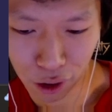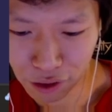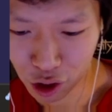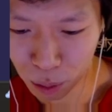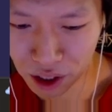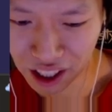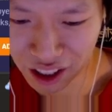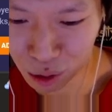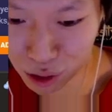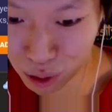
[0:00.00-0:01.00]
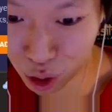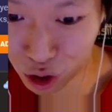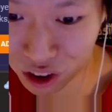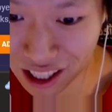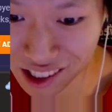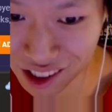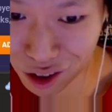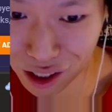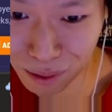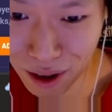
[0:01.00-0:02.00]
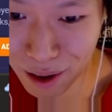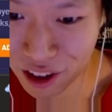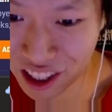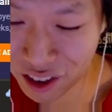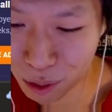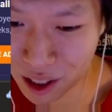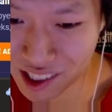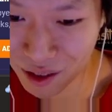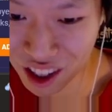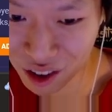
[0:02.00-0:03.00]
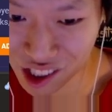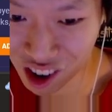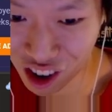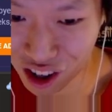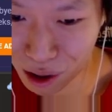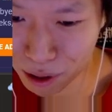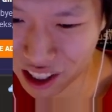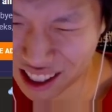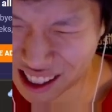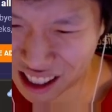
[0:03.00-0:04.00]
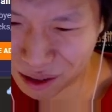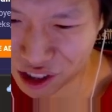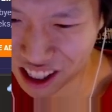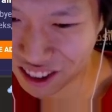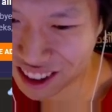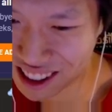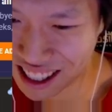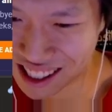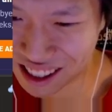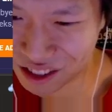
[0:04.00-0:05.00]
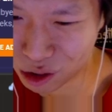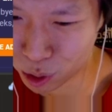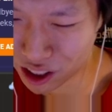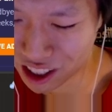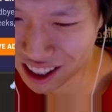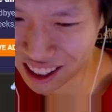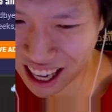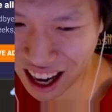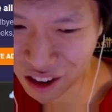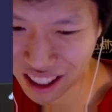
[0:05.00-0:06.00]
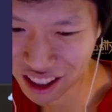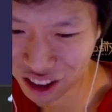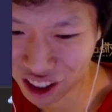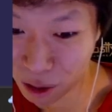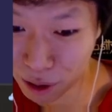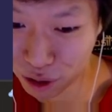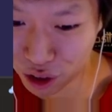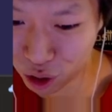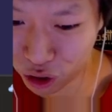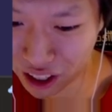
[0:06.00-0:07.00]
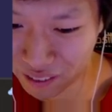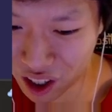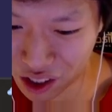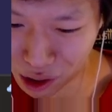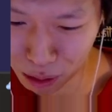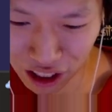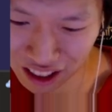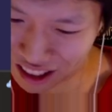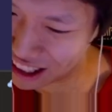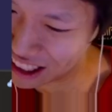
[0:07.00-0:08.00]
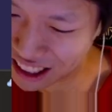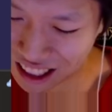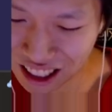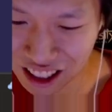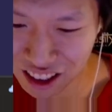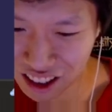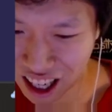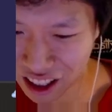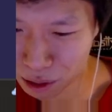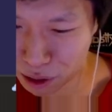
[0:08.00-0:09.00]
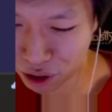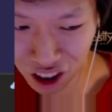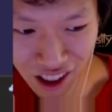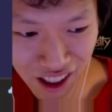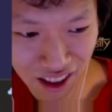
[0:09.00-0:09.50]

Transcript: if there will be like a reroll necessarily. Maybe there will be something with Skarner, but it seems weird. Like I don't think you're gonna be rerolling him much, but I could be wrong.